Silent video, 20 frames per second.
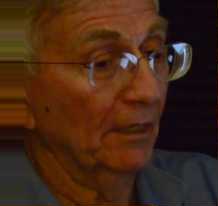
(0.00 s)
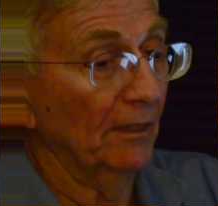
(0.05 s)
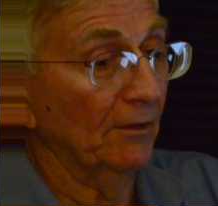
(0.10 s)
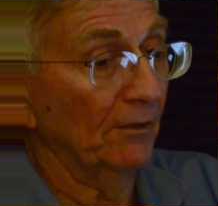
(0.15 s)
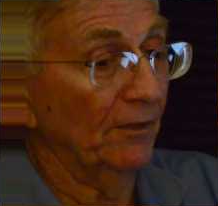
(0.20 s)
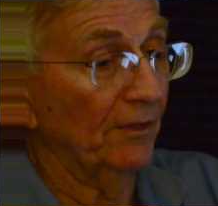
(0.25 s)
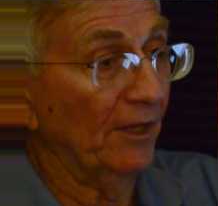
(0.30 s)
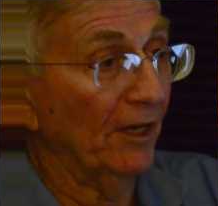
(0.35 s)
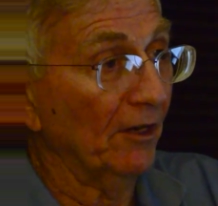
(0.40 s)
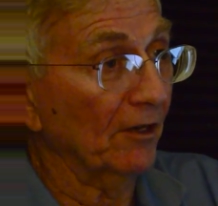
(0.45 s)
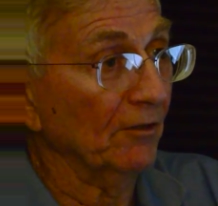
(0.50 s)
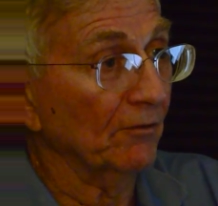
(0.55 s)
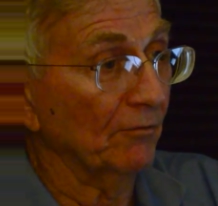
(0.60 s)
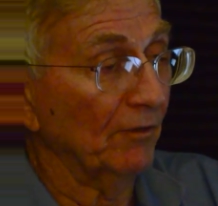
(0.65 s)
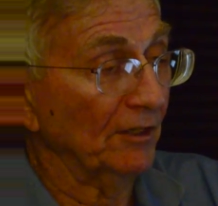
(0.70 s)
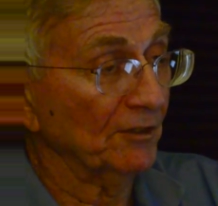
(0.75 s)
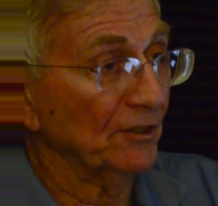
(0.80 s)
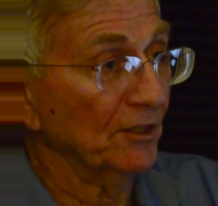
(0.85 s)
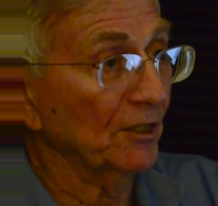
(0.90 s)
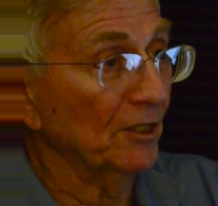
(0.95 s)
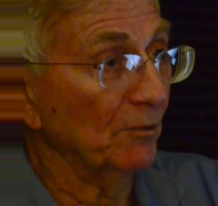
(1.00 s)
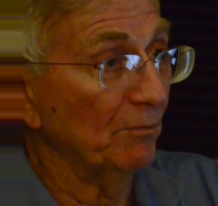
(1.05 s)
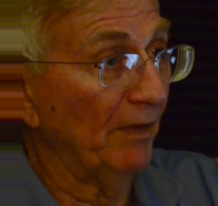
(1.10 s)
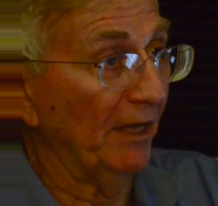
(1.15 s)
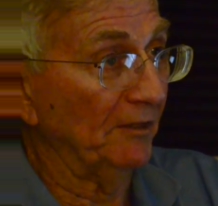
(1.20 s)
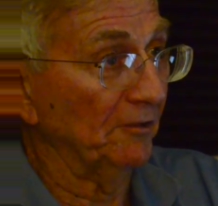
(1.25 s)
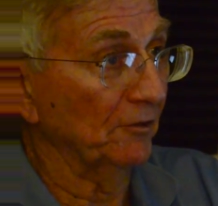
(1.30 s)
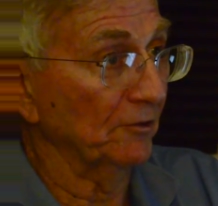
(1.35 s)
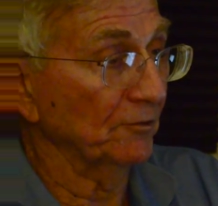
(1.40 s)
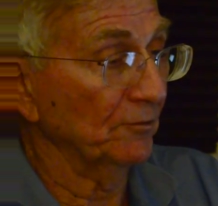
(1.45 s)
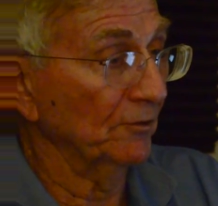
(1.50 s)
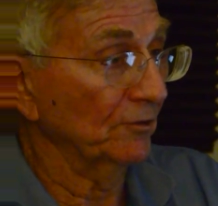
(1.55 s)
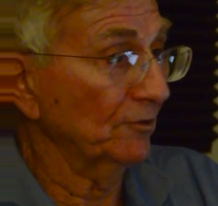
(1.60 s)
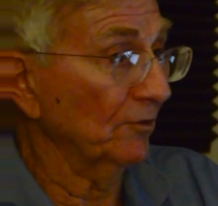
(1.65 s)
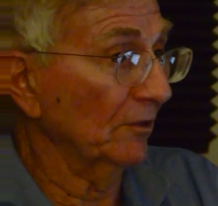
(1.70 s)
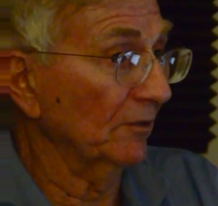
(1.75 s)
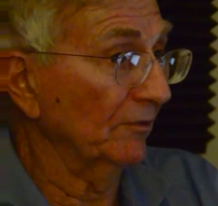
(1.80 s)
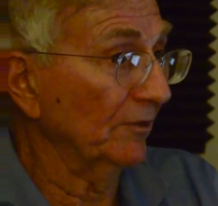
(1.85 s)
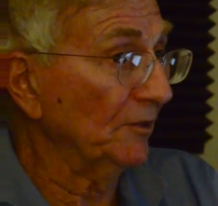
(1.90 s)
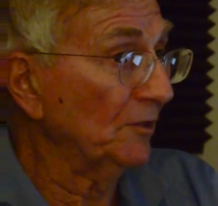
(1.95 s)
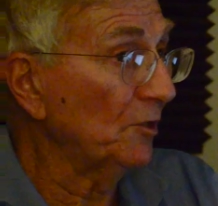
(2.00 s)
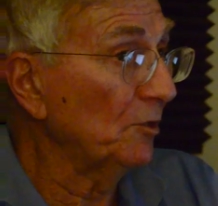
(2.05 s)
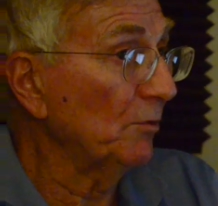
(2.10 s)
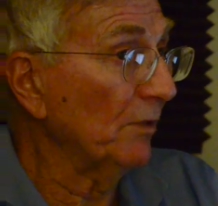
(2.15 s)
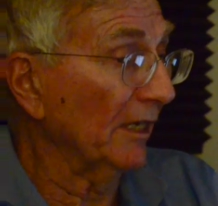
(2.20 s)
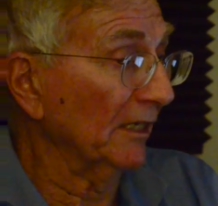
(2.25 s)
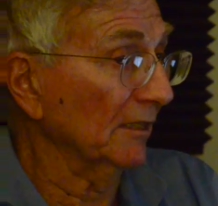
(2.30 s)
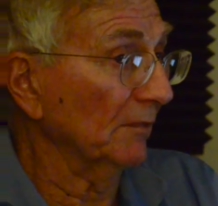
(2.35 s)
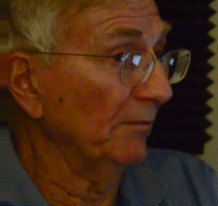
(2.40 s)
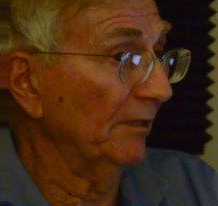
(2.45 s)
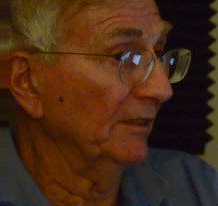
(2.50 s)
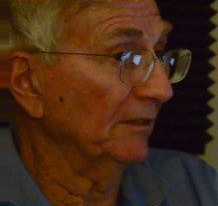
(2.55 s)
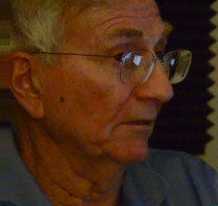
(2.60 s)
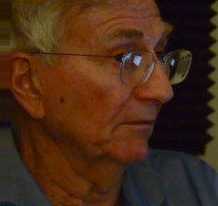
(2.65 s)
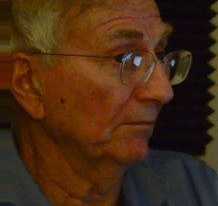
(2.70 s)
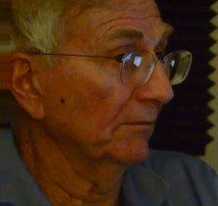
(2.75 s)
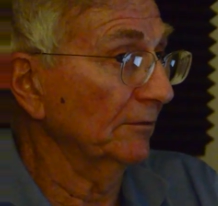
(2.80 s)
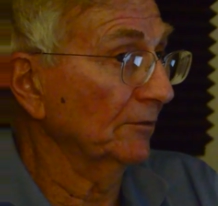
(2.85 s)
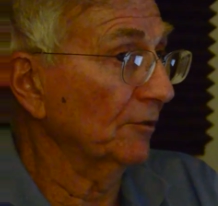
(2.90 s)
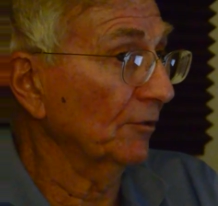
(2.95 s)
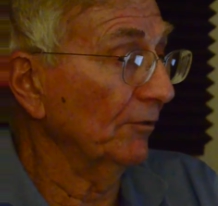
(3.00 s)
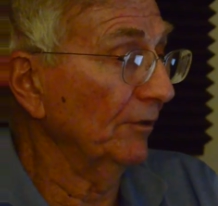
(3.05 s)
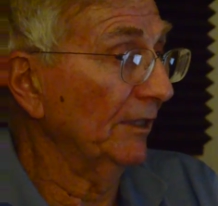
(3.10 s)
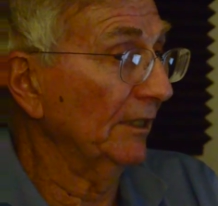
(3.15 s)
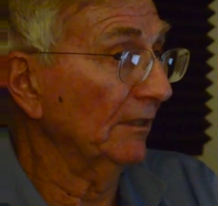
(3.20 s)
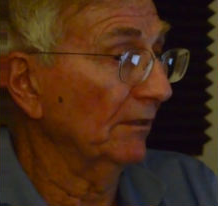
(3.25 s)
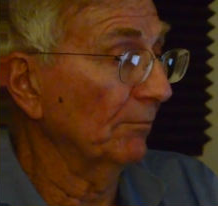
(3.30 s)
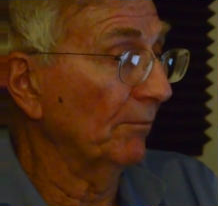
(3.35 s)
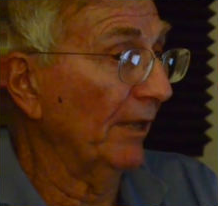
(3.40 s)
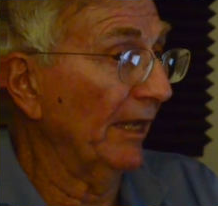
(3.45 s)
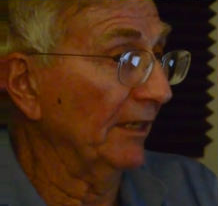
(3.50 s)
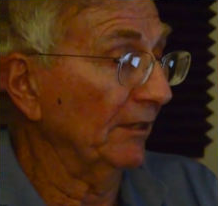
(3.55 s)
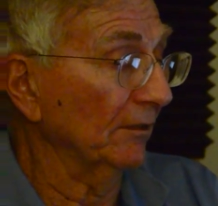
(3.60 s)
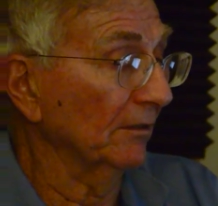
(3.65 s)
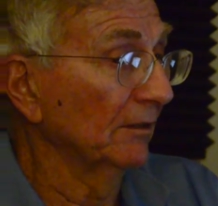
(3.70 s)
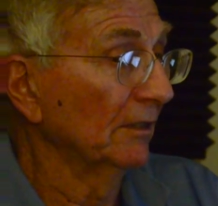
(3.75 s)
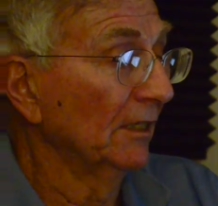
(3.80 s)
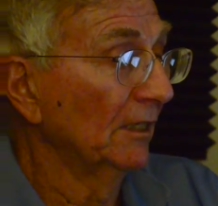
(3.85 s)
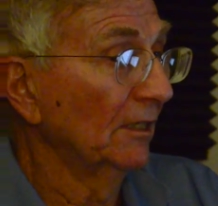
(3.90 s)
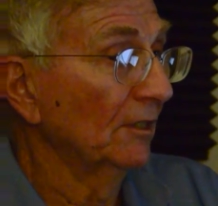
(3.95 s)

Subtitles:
their Russian commandos were sort of a new element turning the battle.